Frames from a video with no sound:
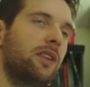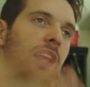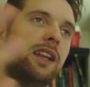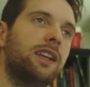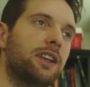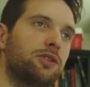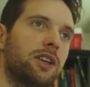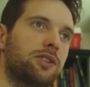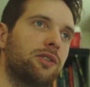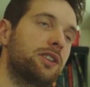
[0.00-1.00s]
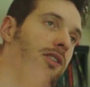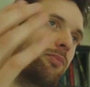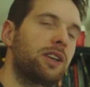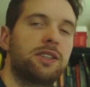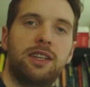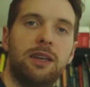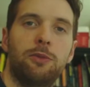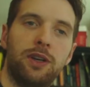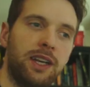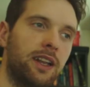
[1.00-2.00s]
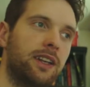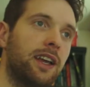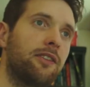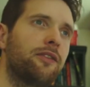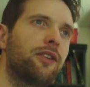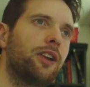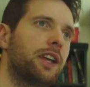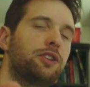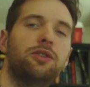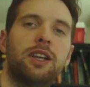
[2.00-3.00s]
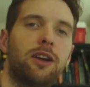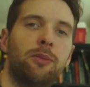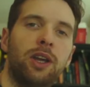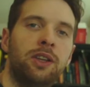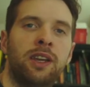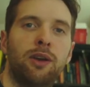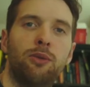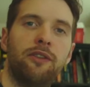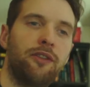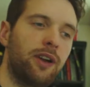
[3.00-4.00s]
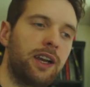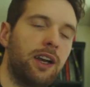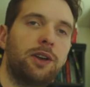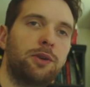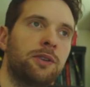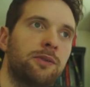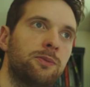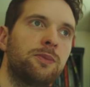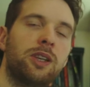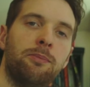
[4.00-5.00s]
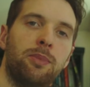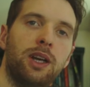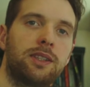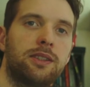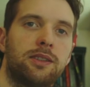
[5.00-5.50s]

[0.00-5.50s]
any electronic store. The prices keep going down and down. For like a 2 terabyte, you can get one for like $100 and something bucks.